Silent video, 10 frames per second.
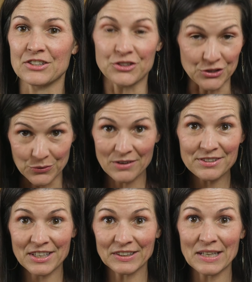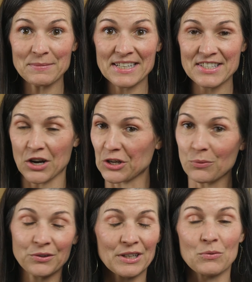Do you have a ton of lemons? Are you
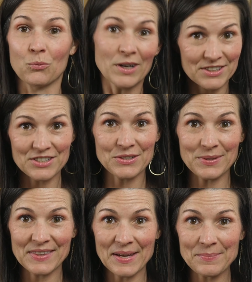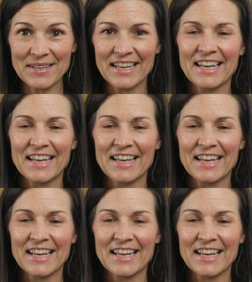wondering what to do with them?